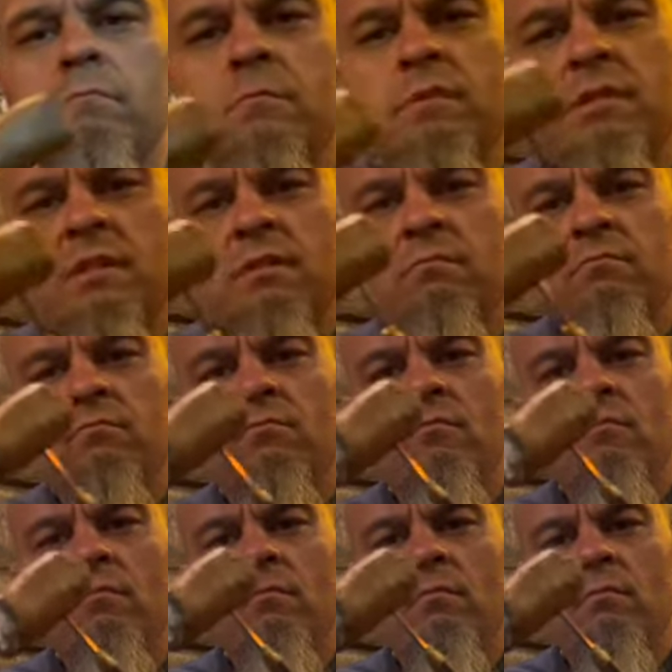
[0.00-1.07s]
See?
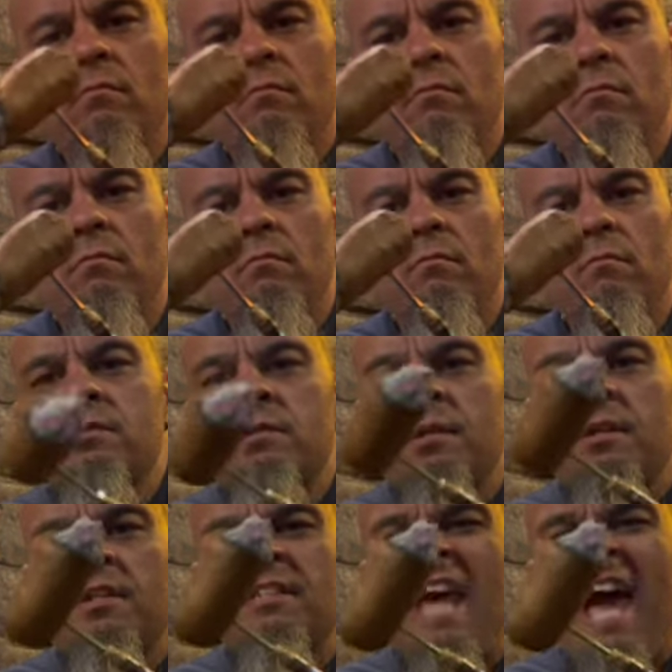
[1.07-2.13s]
So
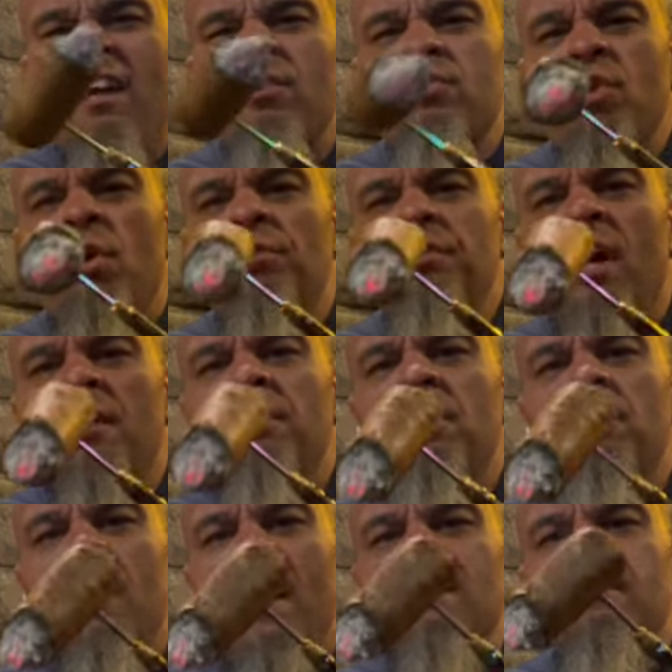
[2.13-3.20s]
the dagger's holding on
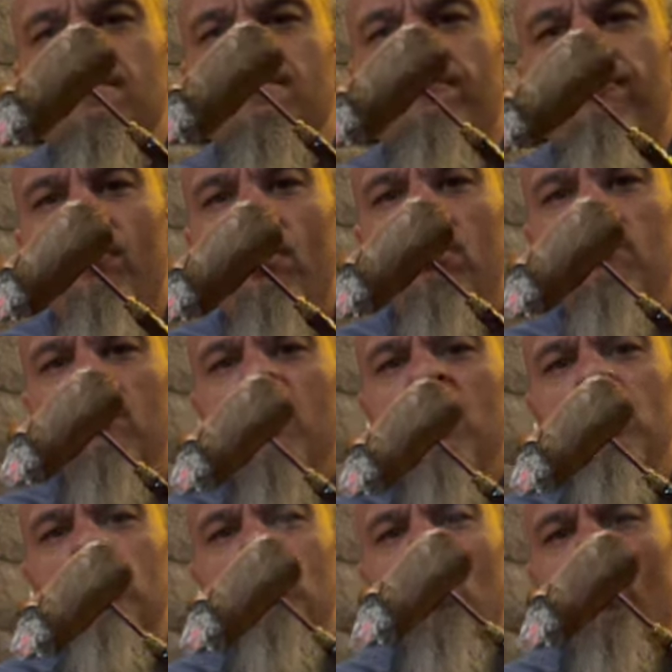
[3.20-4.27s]
there nice and firm.
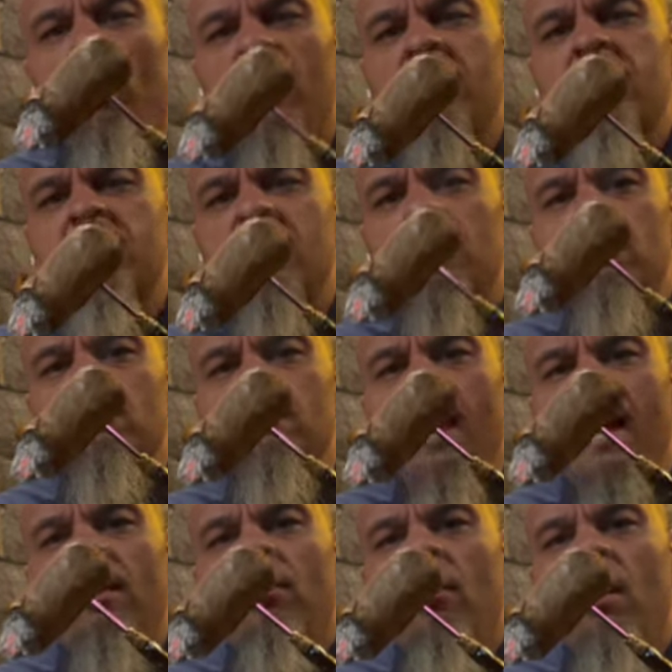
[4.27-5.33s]
You don't want to stick your
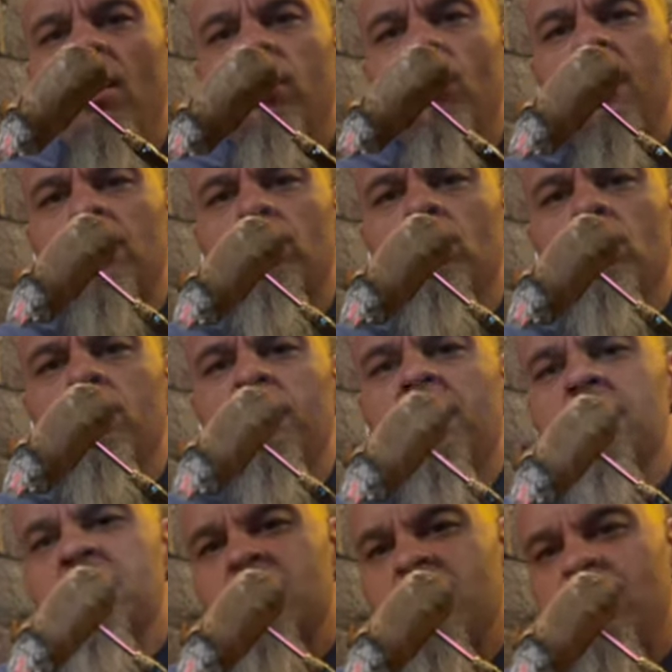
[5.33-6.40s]
dagger all the way through,
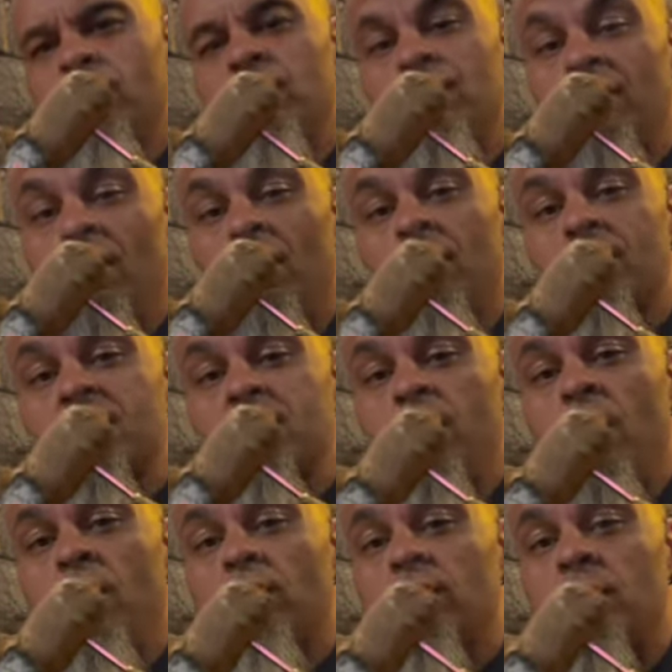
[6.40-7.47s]
because then when you go to
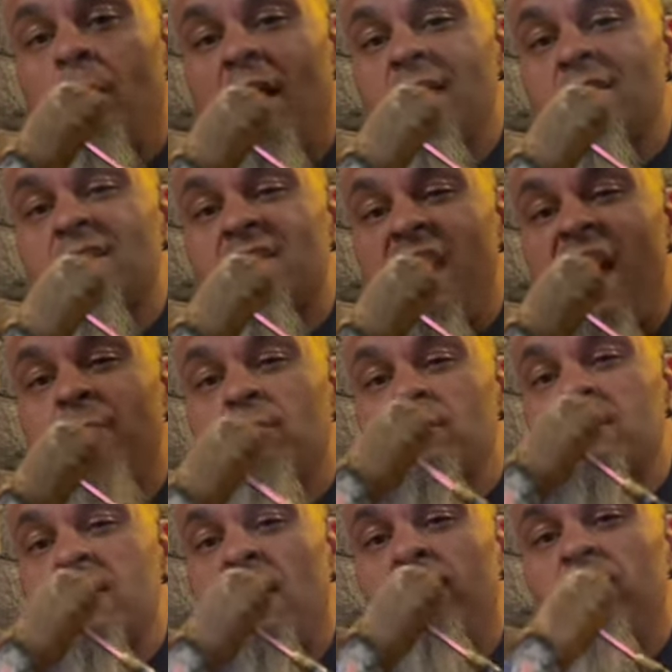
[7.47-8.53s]
smoke, you might stab
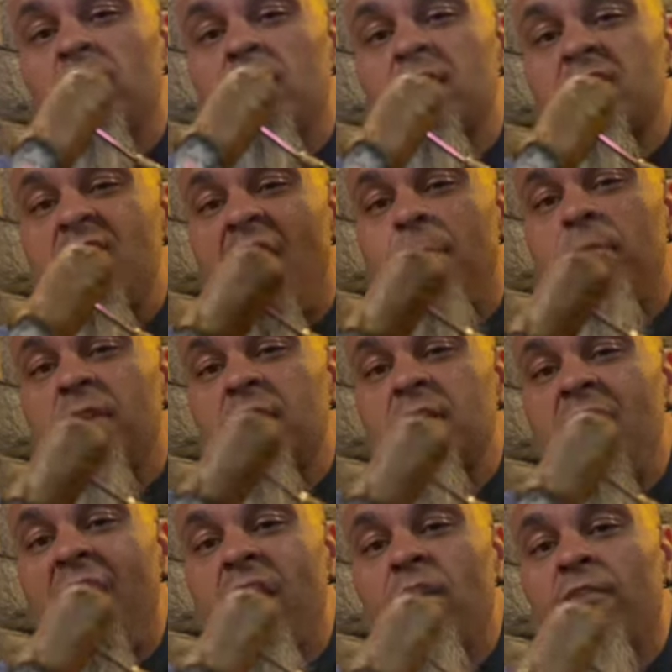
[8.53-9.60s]
yourself with the top of the
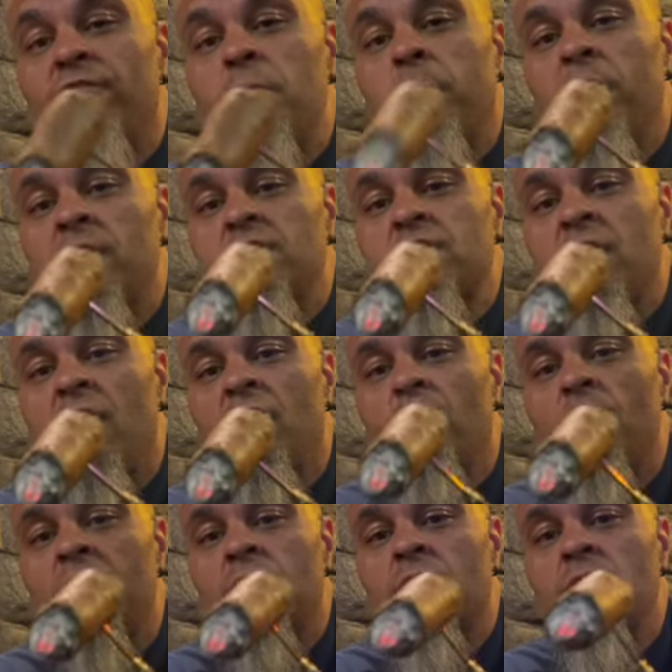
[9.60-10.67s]
dagger if you punch it all the
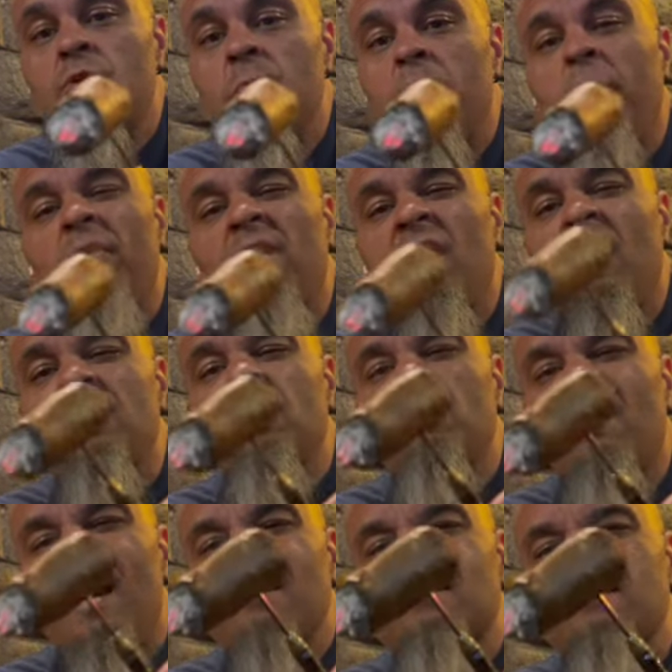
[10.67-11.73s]
way through. But put it on there
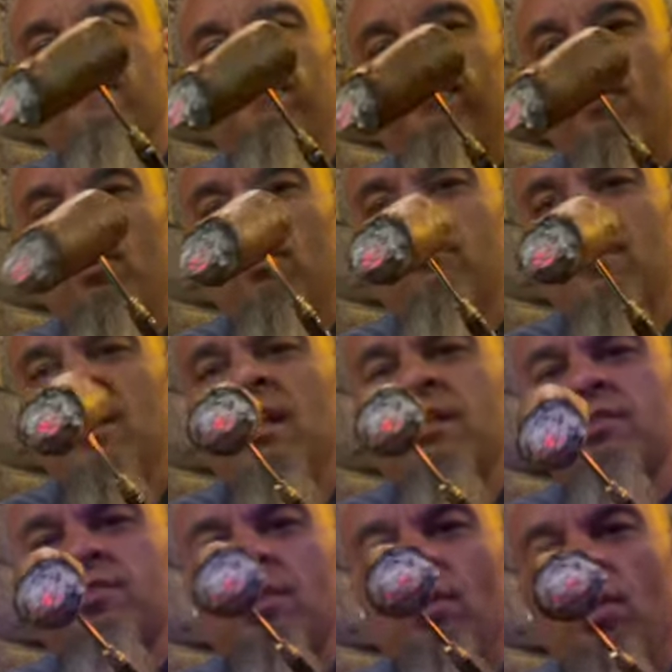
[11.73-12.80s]
nice and firm
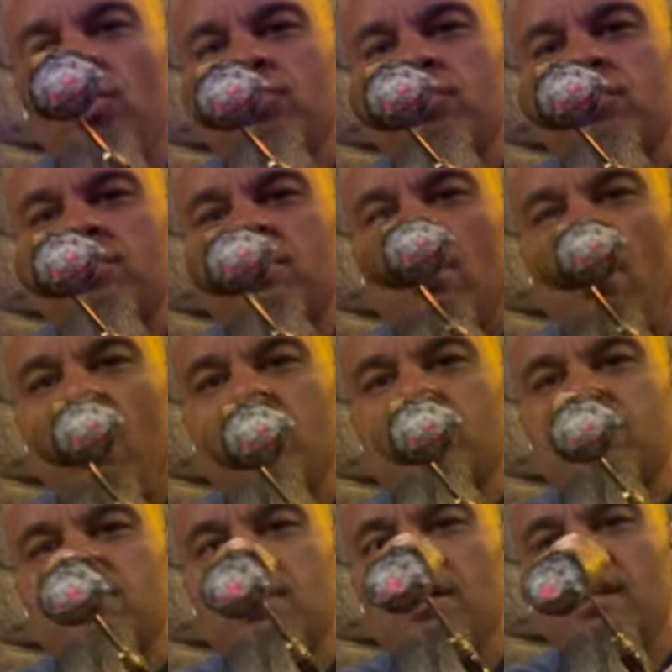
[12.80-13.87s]
so it'll hold your cigar so you can